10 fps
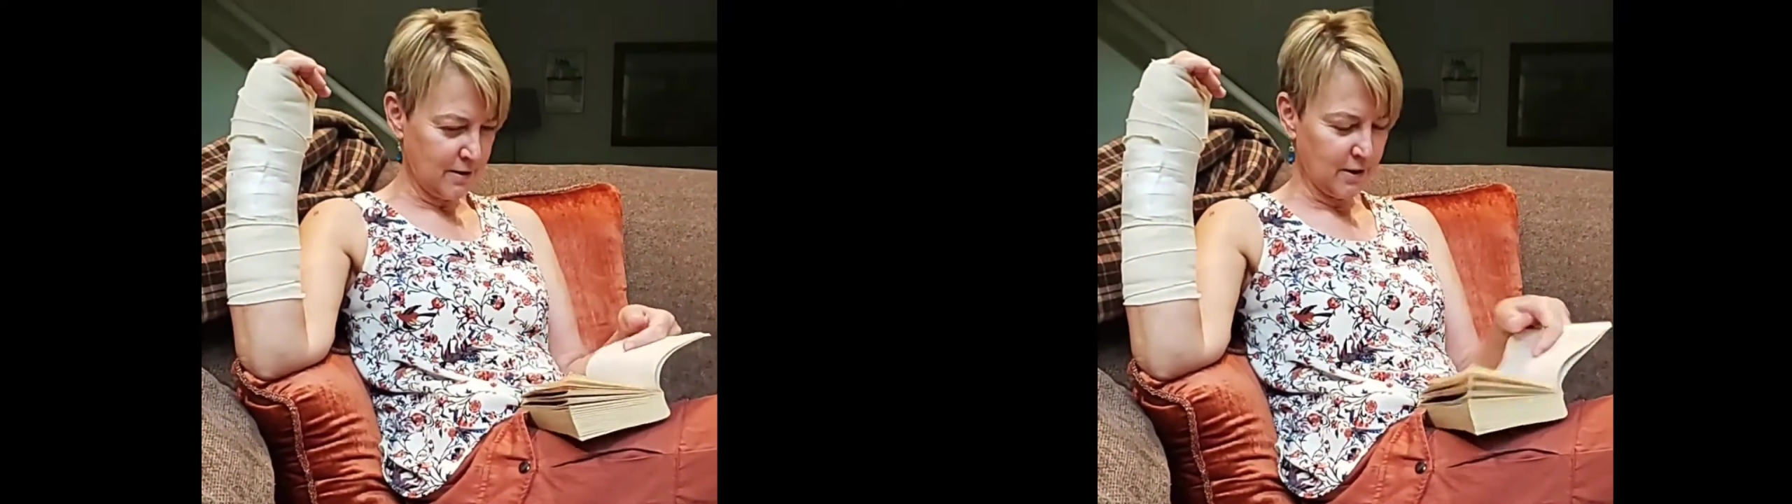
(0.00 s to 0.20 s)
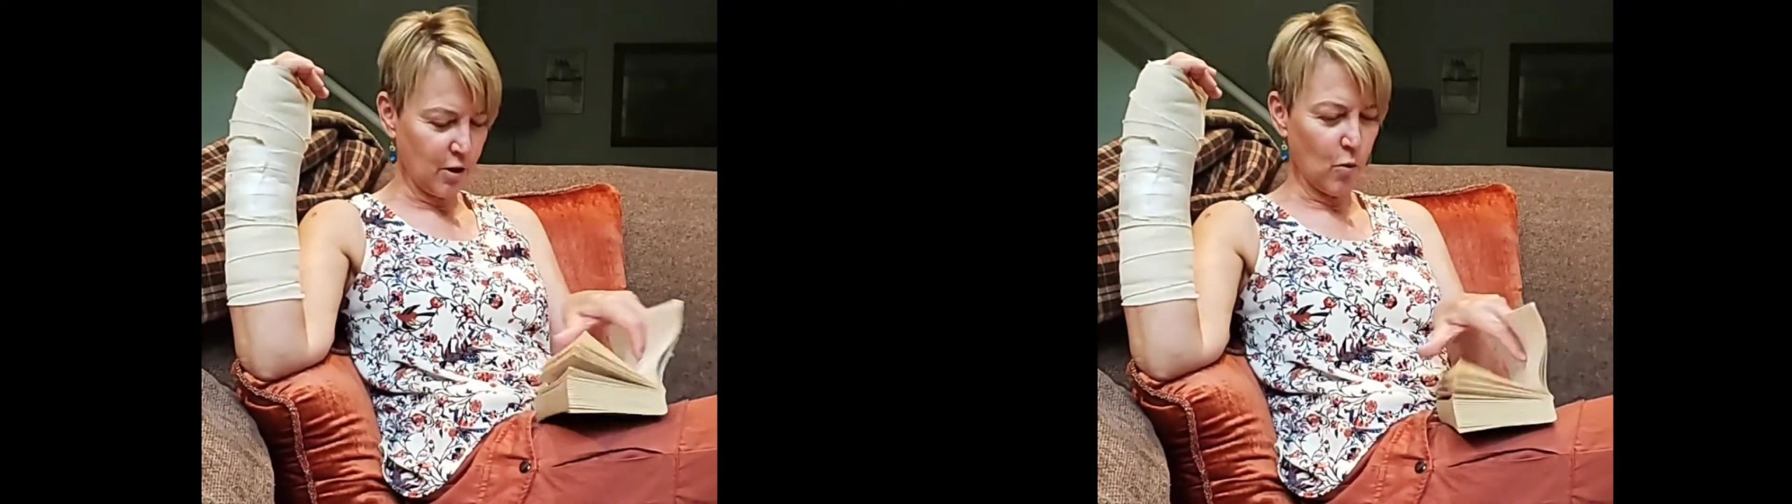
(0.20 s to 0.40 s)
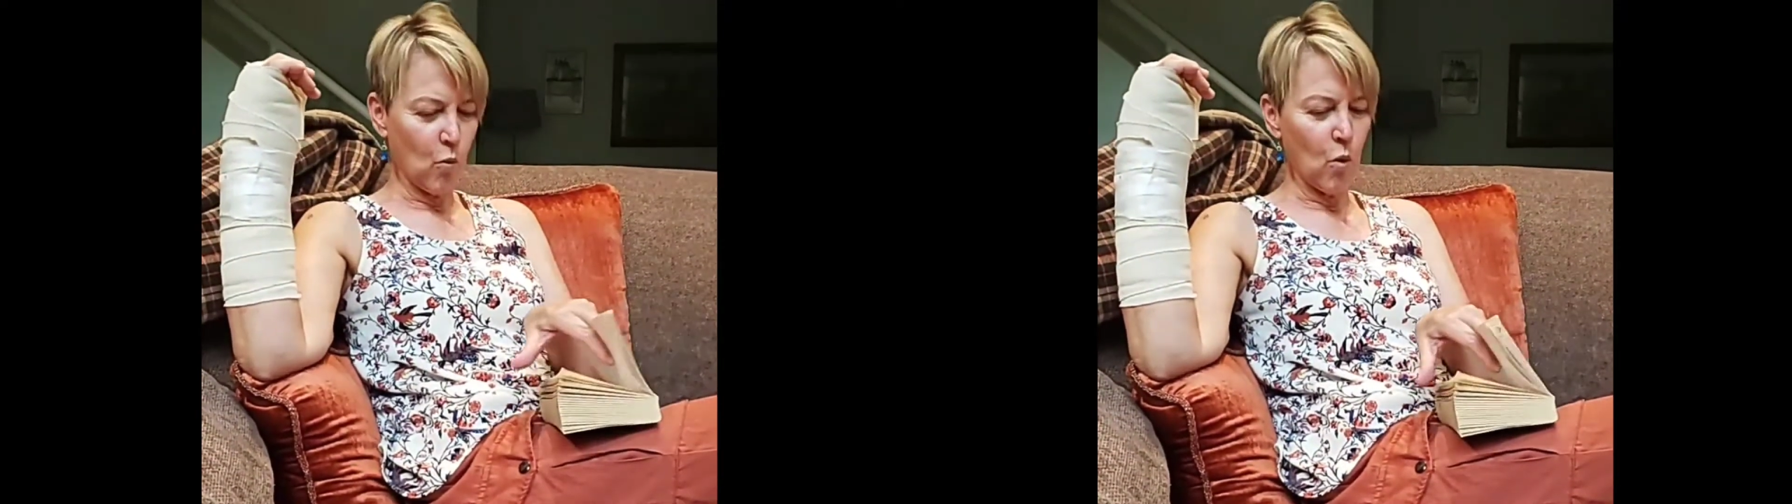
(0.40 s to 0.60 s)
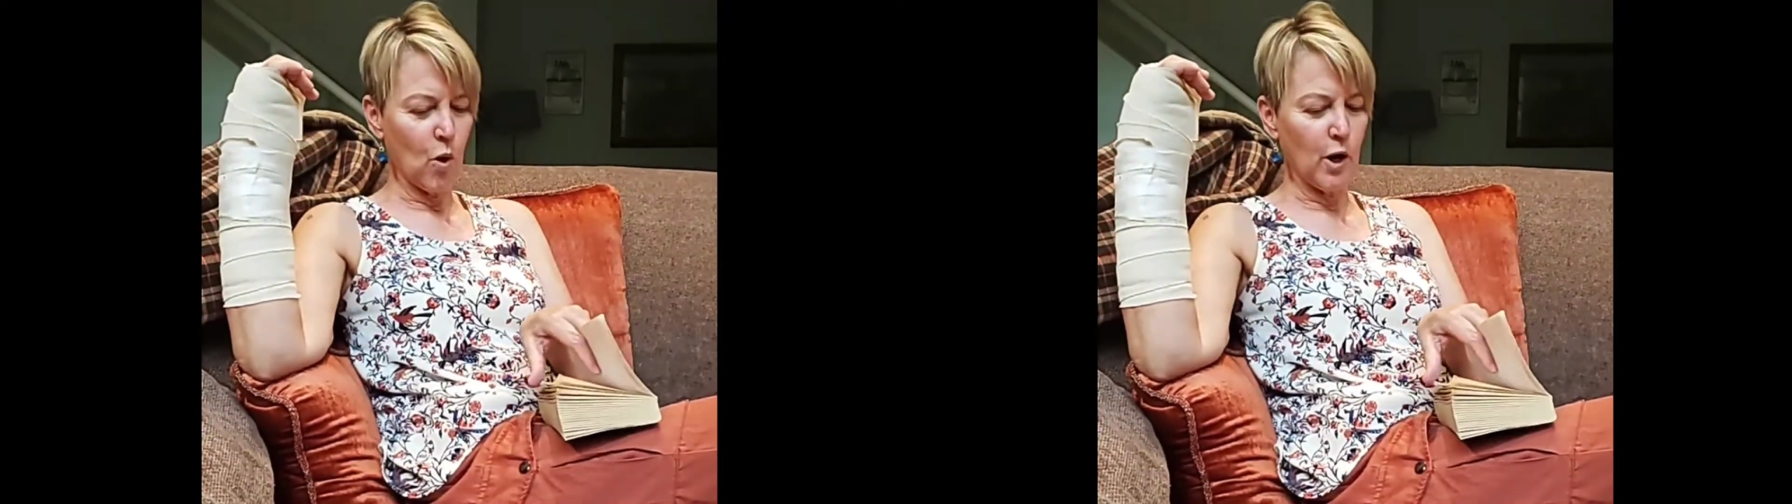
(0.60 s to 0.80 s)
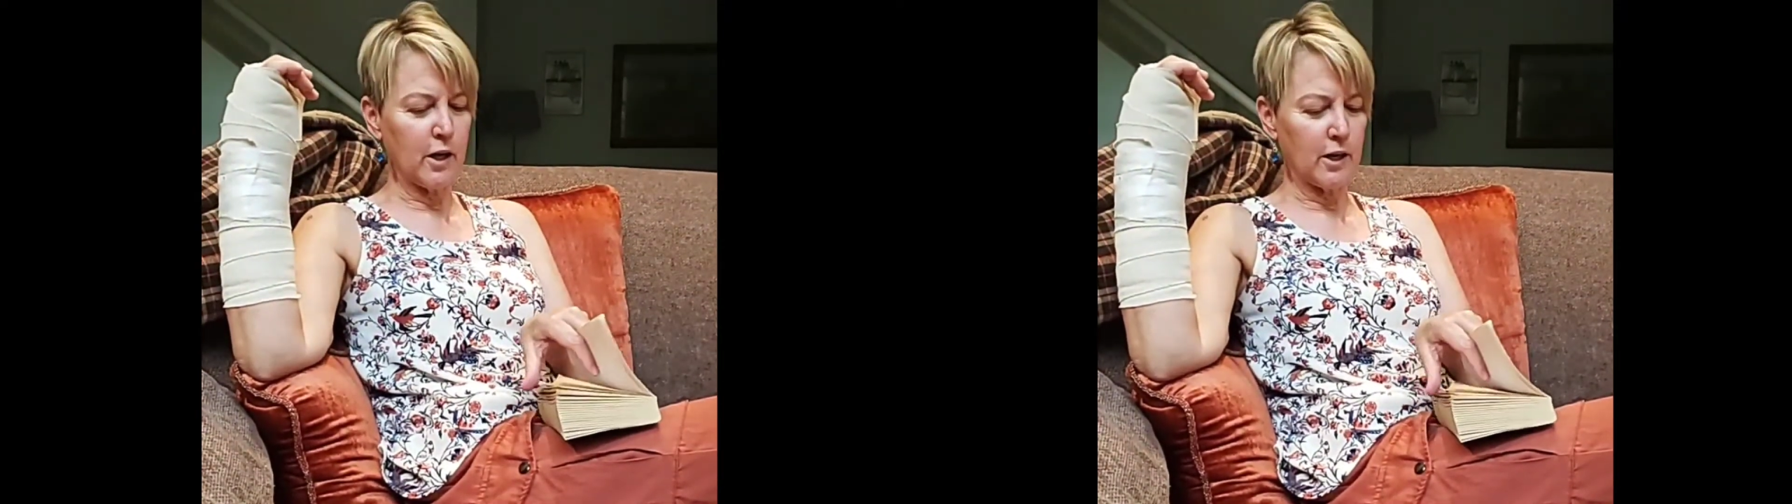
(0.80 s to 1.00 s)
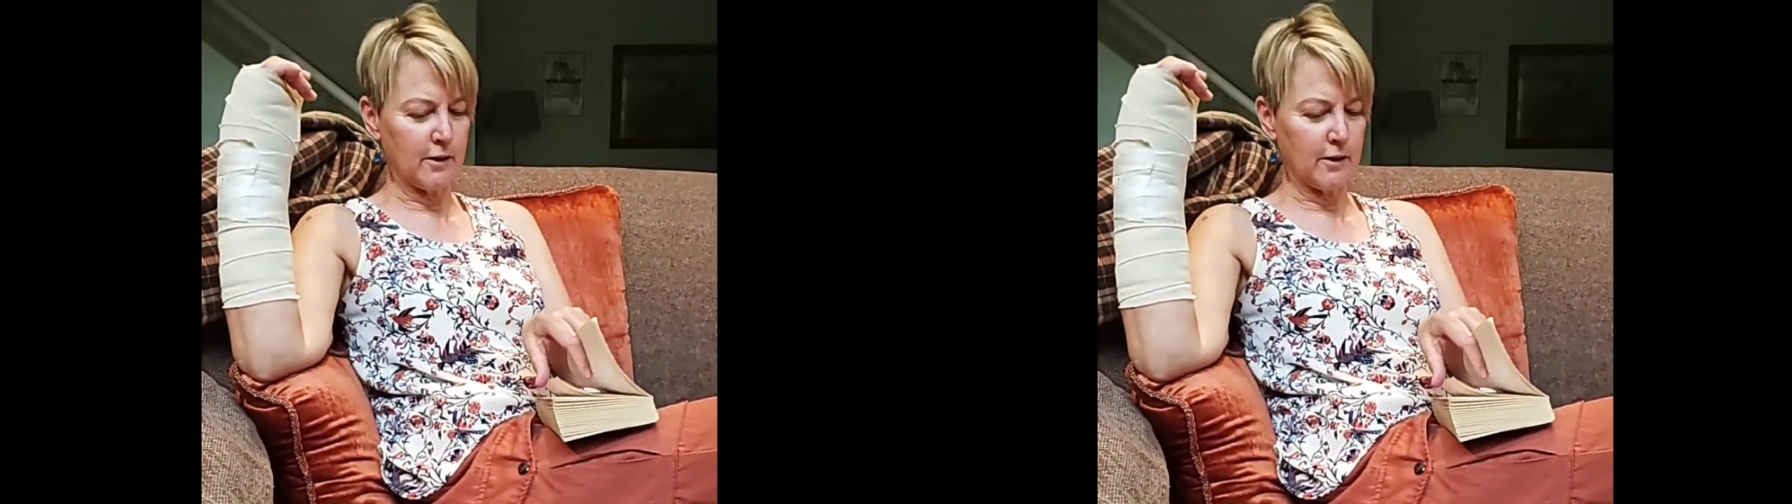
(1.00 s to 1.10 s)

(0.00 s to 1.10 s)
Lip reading: the Warrior.